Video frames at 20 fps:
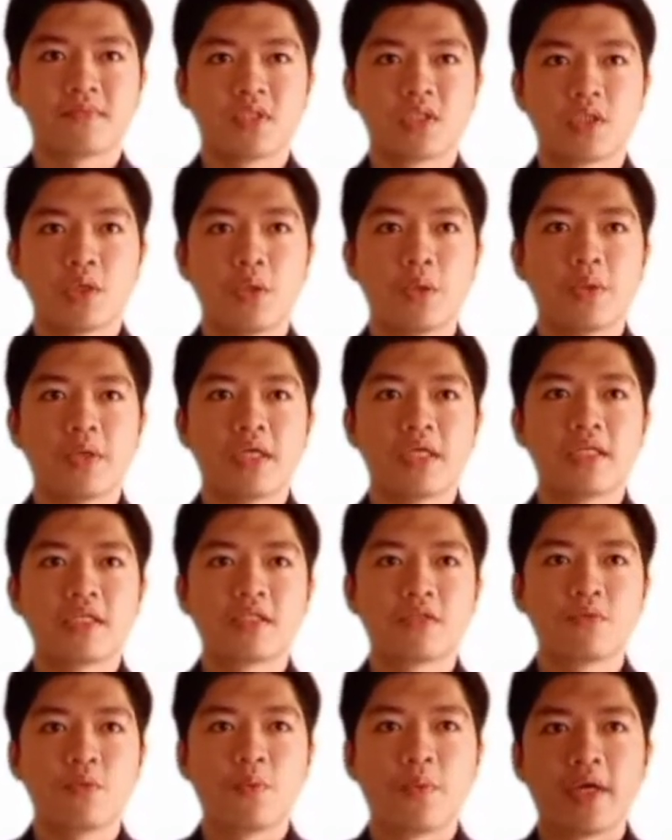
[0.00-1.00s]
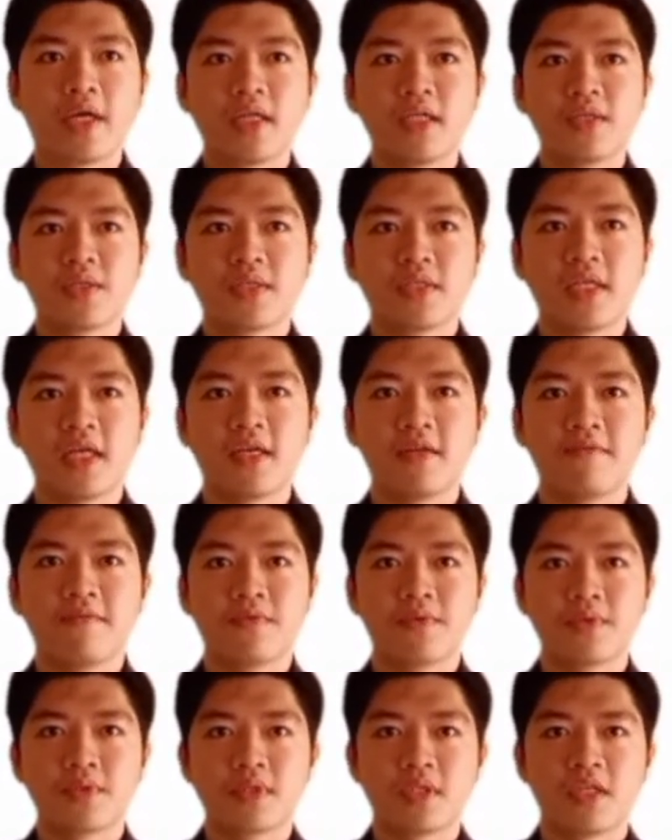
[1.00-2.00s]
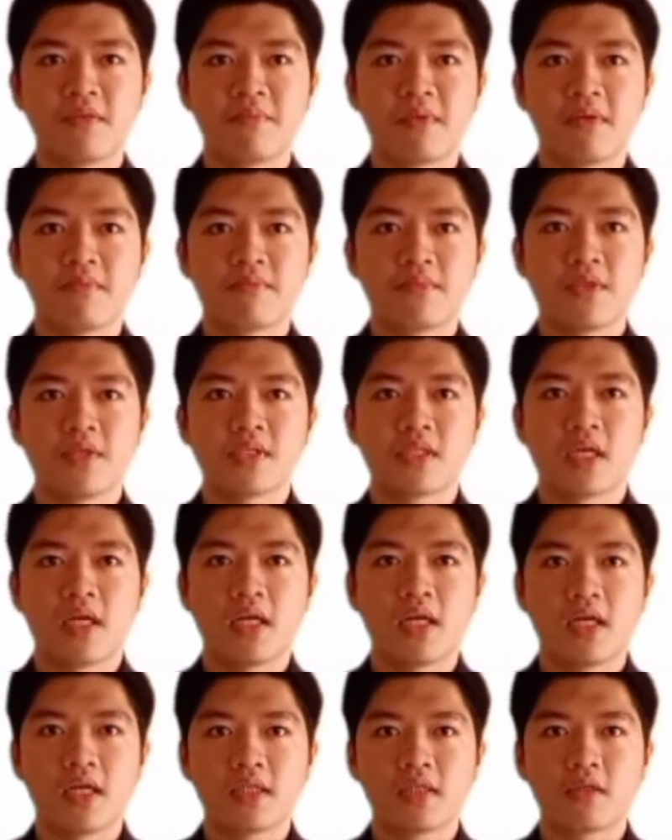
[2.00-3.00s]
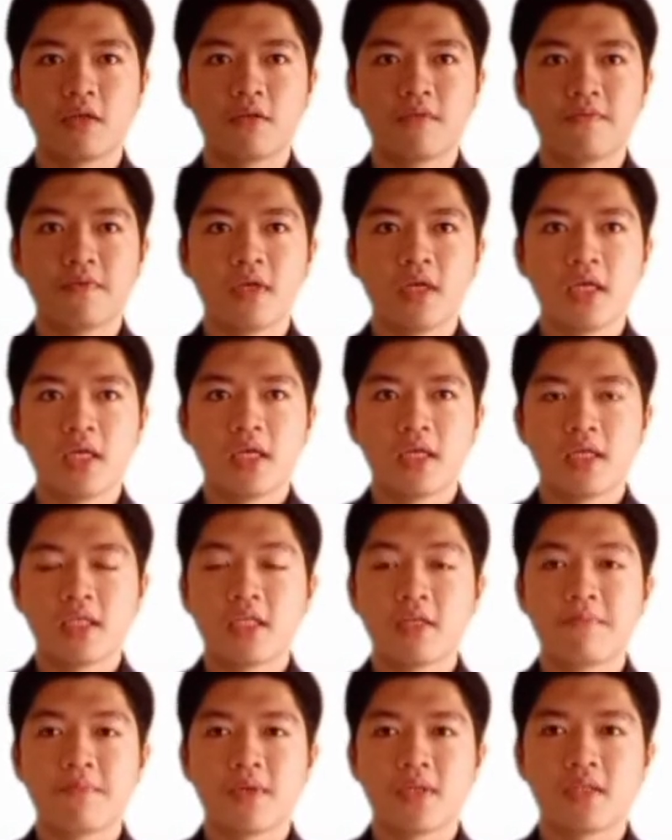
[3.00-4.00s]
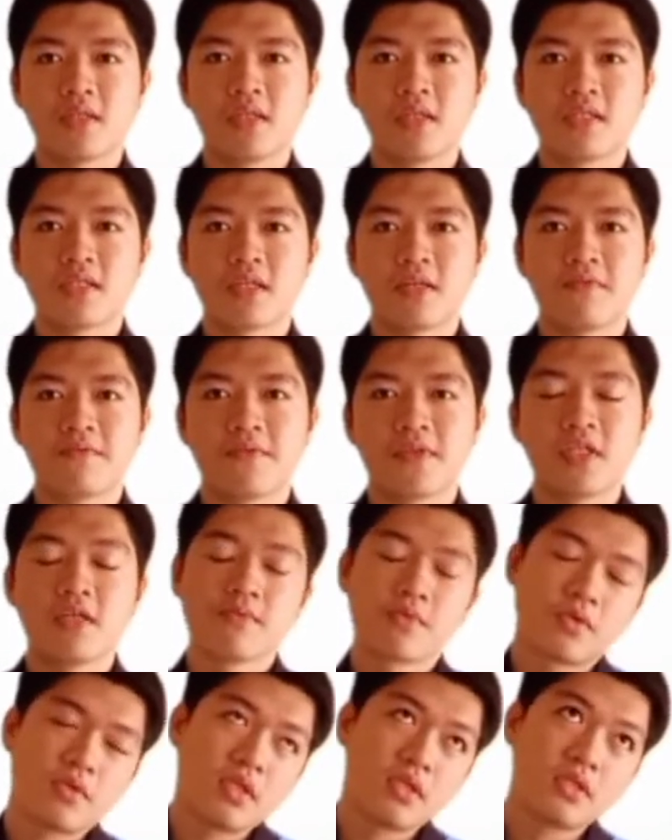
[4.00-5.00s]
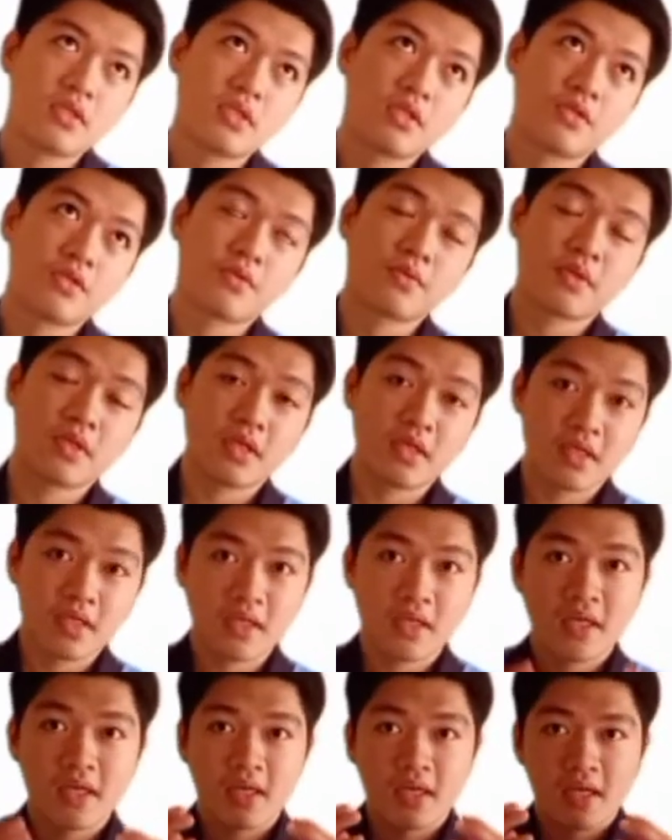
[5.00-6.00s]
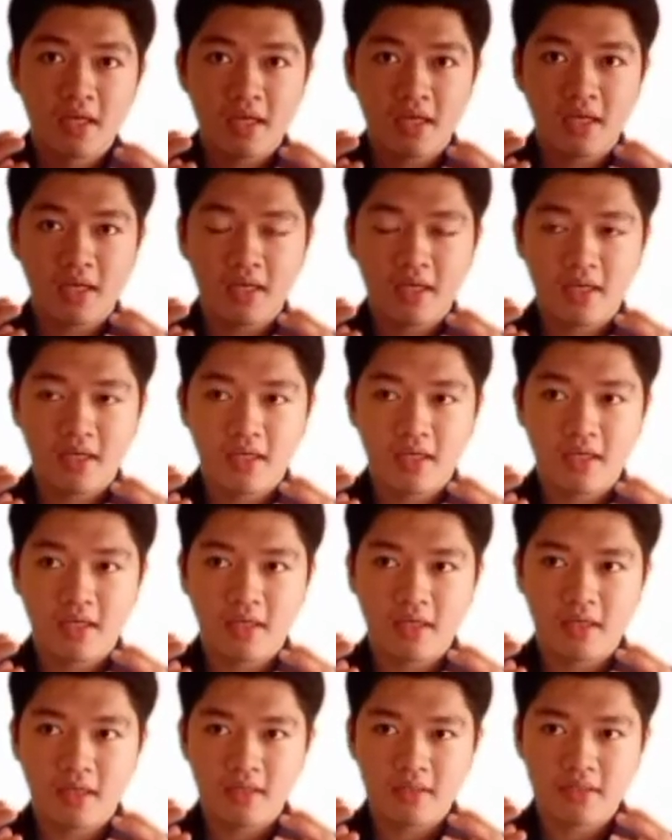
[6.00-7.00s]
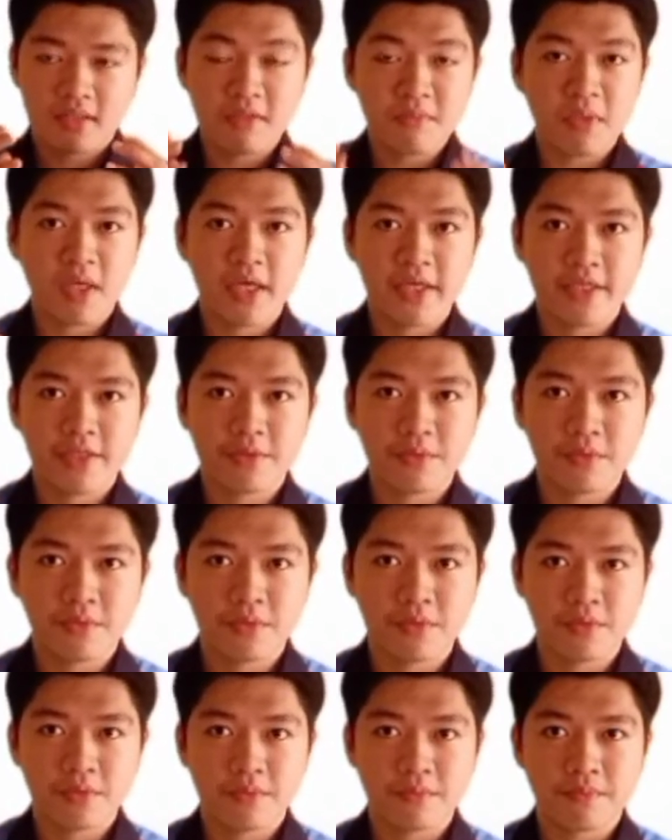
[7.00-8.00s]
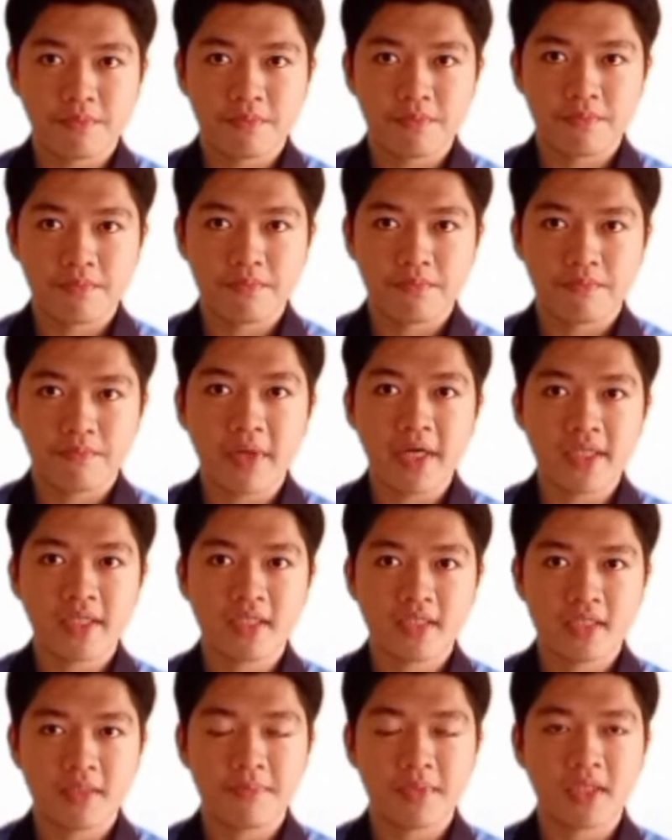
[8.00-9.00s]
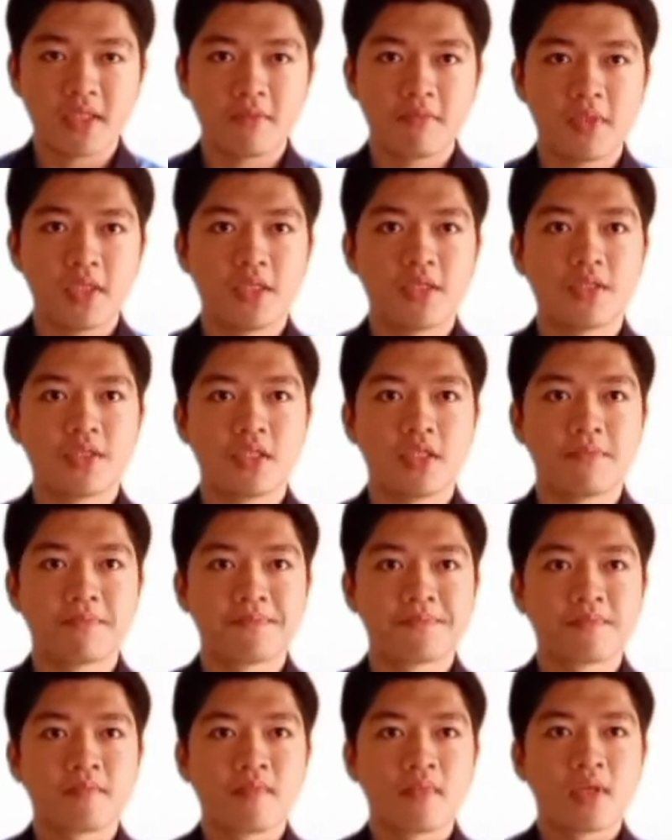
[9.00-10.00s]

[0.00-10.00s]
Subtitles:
So it is when you give your team members a lot of independence and freedom. So this is usually similar to participative leadership.